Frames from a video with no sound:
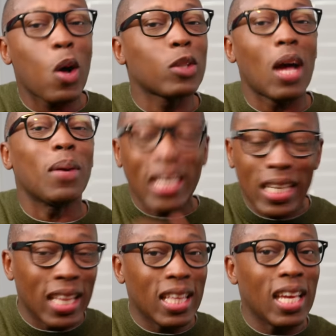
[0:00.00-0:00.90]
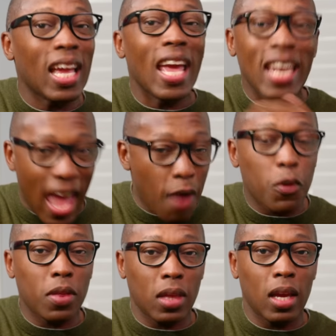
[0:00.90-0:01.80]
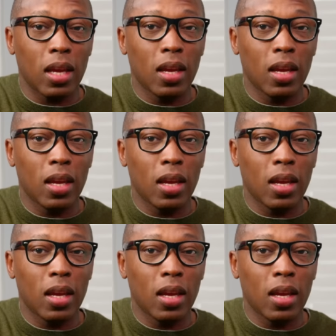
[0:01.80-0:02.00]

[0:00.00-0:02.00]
calls out anything and everything.